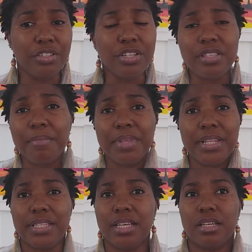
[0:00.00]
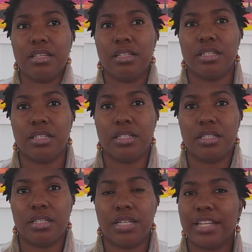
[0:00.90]
just something to
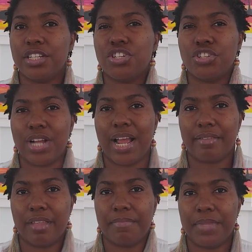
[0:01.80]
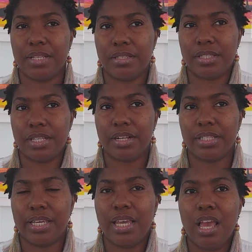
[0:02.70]
not distract them
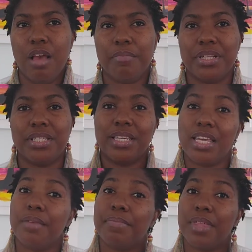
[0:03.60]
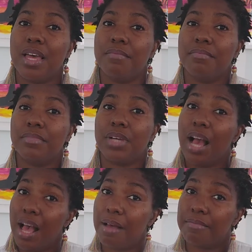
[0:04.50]
necessarily, but to keep them
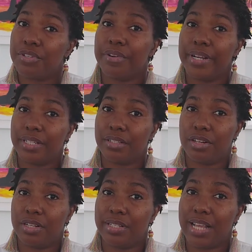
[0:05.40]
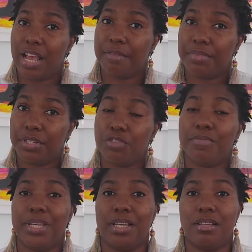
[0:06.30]
calm during certain times too,
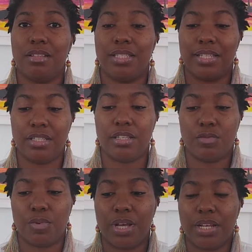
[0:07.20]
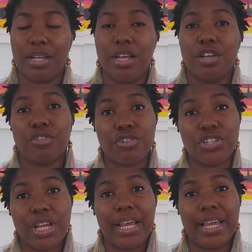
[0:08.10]
because this is what
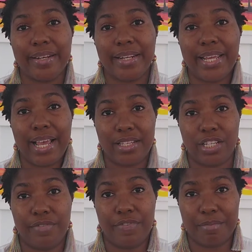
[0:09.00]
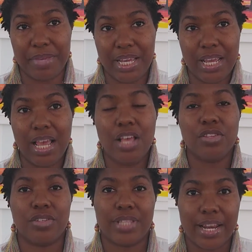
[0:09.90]
crochet and knitting has done for me.
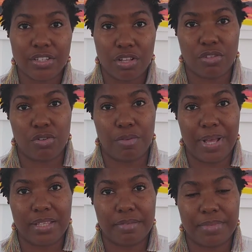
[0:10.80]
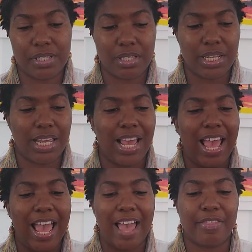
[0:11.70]
So that is also a possibility.
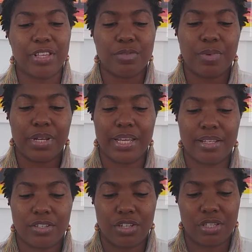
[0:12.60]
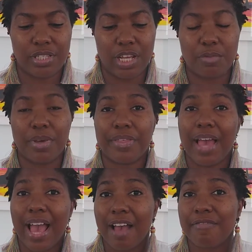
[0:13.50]
And this one is just done with
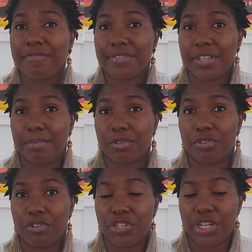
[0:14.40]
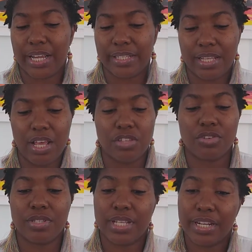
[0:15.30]
half double crochets.
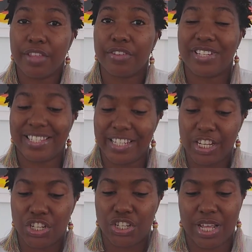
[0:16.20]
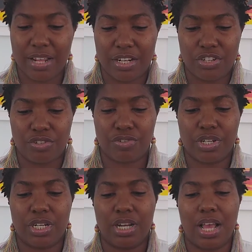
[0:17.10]
So it's another stitch that the
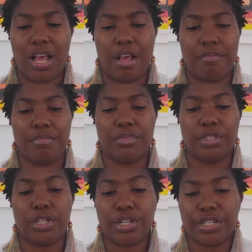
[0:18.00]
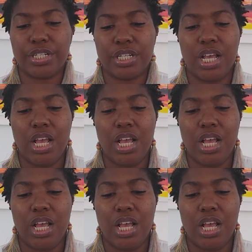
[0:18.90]
children learned.